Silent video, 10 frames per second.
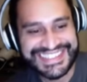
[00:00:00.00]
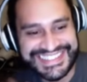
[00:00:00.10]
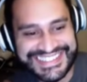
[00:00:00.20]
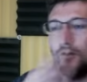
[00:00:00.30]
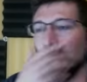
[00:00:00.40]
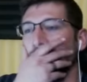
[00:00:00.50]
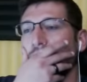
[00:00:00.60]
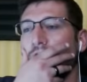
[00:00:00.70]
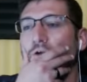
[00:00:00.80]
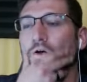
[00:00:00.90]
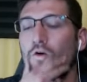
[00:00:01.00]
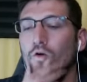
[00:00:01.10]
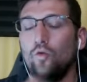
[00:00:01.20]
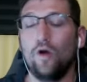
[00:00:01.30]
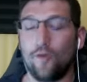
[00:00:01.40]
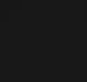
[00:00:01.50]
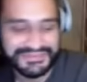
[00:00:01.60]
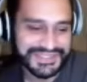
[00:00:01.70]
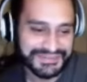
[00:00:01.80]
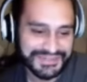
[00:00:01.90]
oh man. But well,
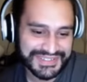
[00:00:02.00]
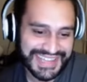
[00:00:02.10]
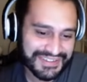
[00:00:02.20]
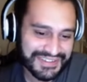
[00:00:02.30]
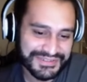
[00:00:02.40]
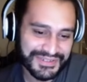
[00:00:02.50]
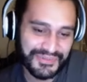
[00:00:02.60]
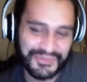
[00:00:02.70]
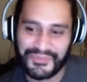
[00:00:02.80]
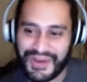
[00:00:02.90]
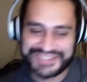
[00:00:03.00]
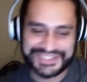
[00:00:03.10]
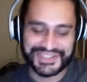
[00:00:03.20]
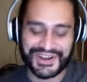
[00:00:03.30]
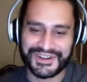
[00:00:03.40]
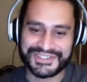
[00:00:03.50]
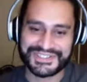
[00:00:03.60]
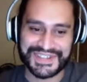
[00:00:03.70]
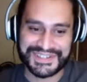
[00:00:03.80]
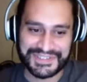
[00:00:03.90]
what, I need what, to... I don't why does this card
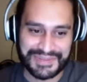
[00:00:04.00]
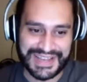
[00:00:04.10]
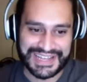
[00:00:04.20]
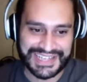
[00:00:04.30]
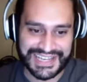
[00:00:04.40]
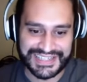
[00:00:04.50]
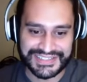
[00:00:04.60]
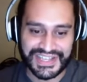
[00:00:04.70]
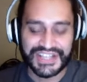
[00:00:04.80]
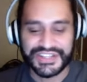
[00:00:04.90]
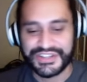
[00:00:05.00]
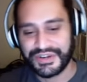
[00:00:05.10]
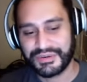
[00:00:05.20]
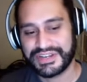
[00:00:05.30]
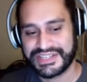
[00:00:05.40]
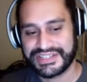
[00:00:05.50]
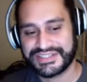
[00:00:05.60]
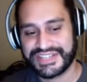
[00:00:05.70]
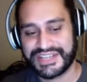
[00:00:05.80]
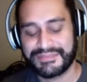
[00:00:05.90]
suck so bad, guys? You know what it is?
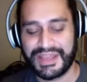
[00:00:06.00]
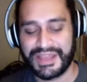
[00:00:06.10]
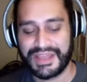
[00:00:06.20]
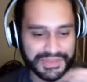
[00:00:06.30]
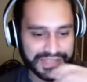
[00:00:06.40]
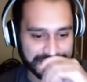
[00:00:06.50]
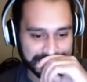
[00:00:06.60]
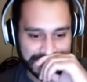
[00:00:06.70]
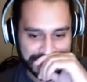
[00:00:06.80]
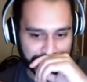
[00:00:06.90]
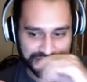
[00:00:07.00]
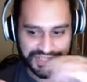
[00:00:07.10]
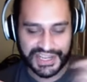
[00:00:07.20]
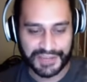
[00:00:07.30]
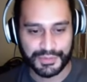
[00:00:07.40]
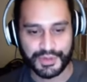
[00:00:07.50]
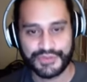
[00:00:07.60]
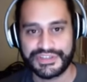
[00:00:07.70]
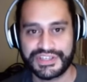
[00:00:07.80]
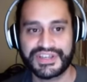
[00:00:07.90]
It might be because it's almost like a
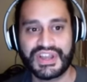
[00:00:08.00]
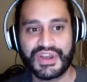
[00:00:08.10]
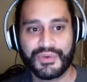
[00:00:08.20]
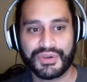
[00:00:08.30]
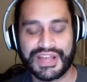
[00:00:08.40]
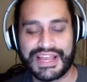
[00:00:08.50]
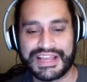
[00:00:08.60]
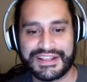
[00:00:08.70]
movie where like